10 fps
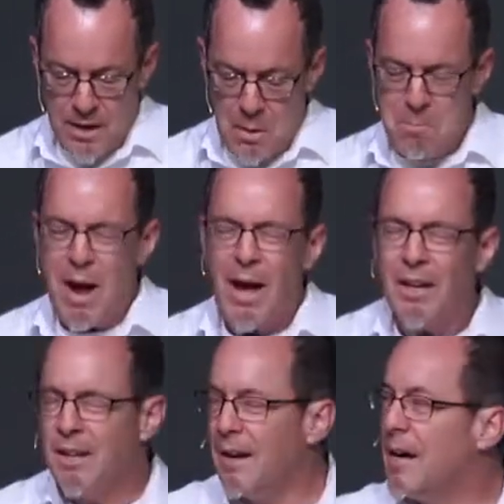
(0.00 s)

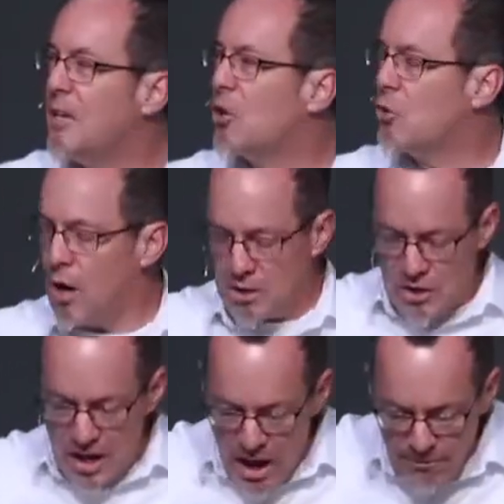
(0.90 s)
Mankind across
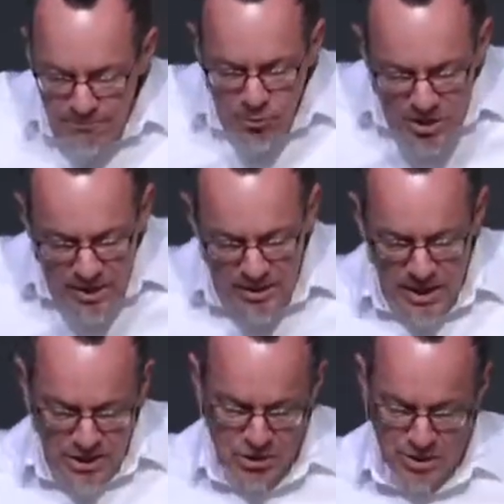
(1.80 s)
every
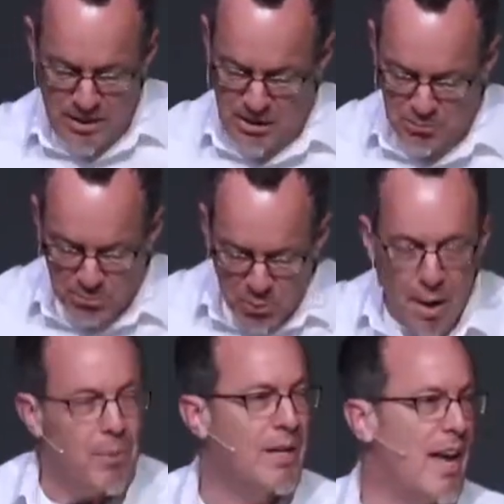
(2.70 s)
nation is
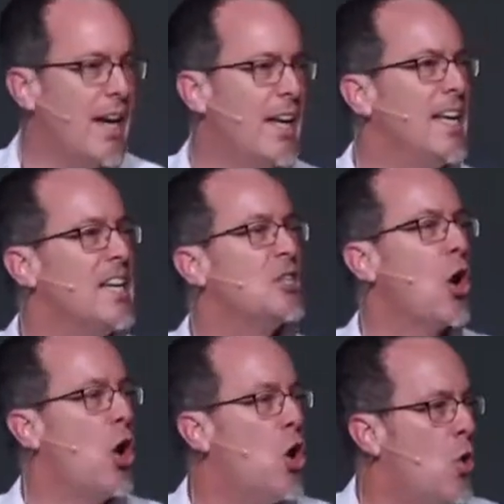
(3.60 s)
propagating his
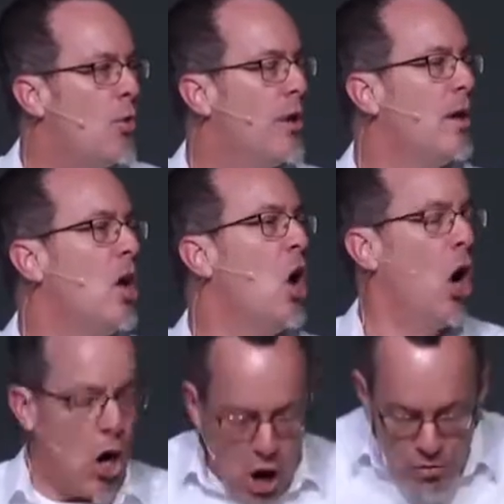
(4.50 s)
own
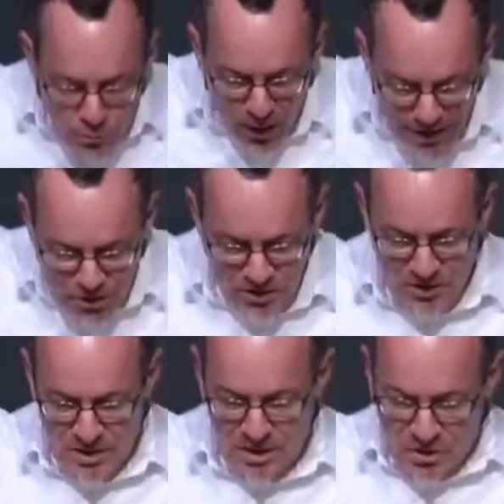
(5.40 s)

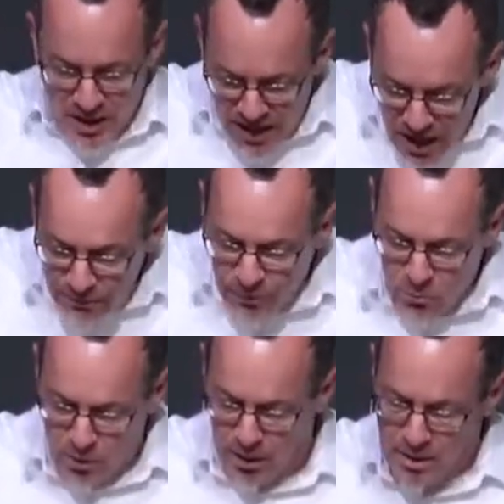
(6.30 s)
unrighteousness
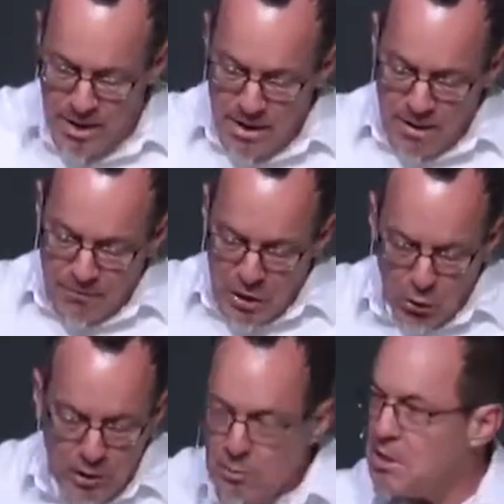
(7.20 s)
everywhere. The
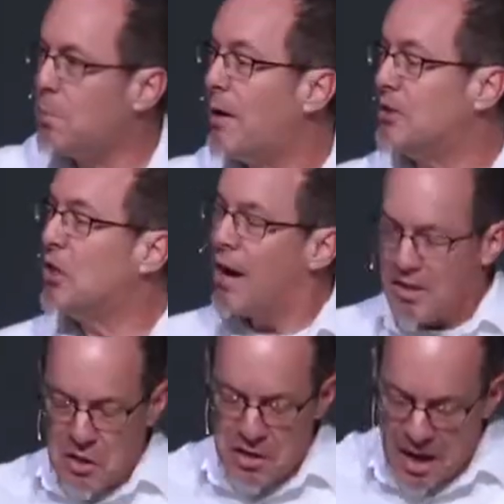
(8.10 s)
only response God
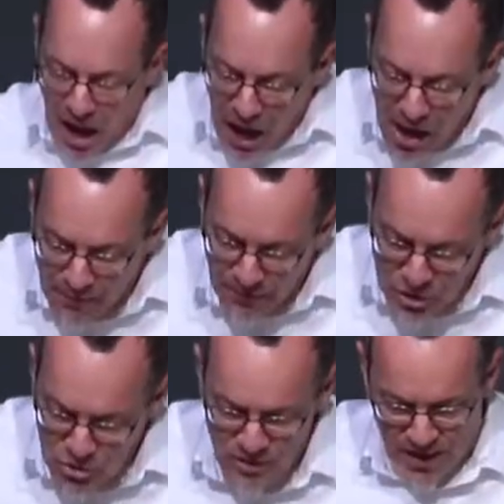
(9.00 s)
can have
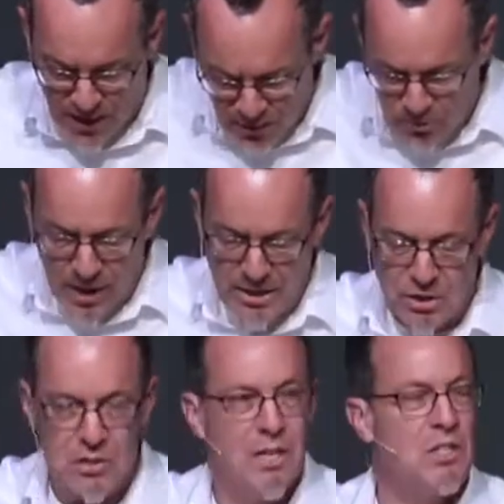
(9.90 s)
to that
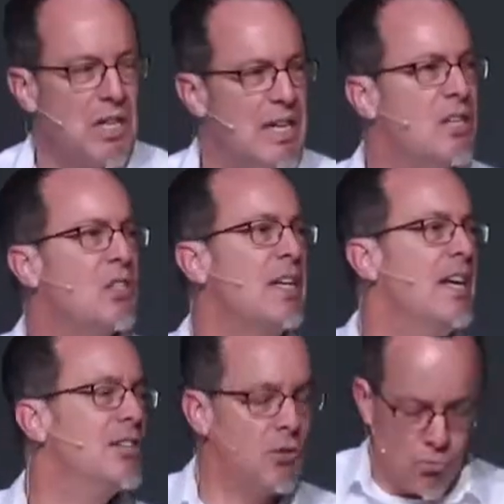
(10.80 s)
unrighteousness is
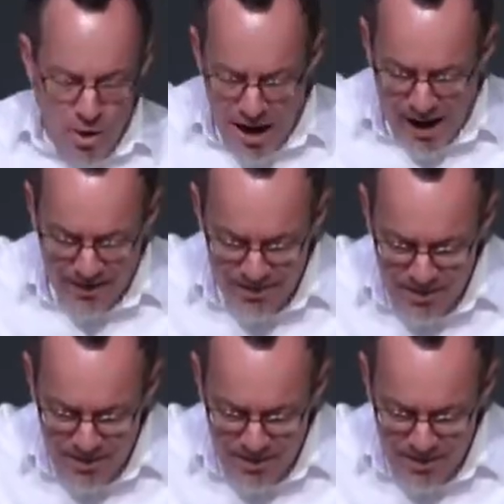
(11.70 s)
his wrath.